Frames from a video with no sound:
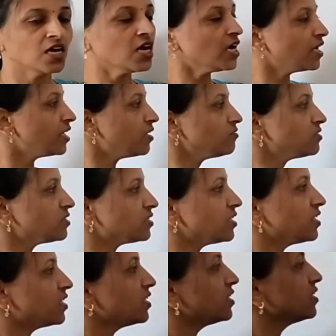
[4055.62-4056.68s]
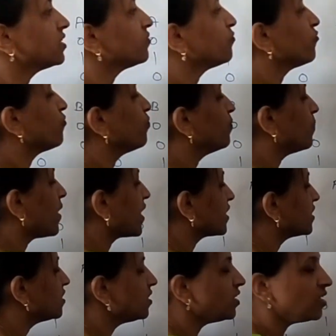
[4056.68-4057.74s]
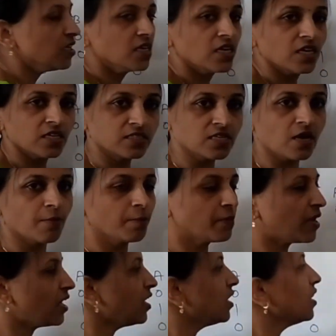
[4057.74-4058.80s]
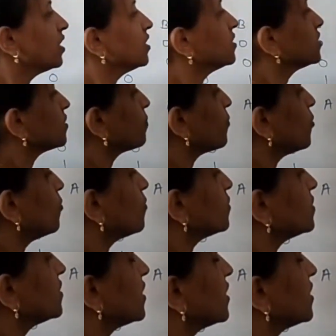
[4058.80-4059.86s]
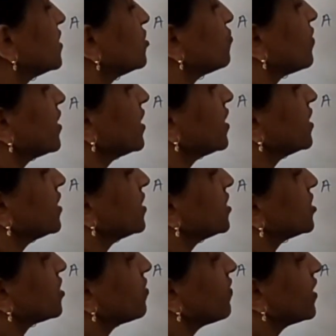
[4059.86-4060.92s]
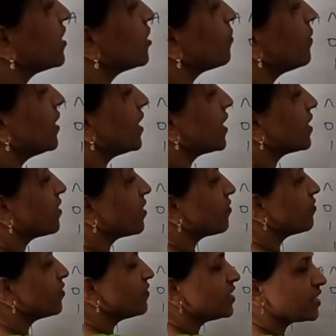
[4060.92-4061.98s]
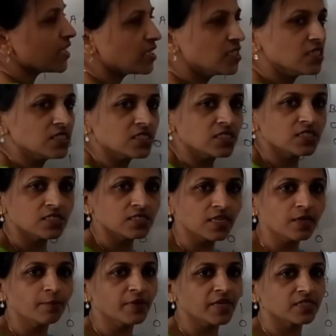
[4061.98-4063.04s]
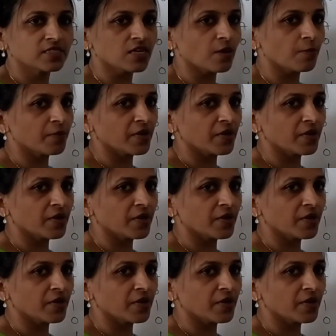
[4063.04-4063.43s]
Now see by the example. Suppose there is one integer variable A. We will take the same example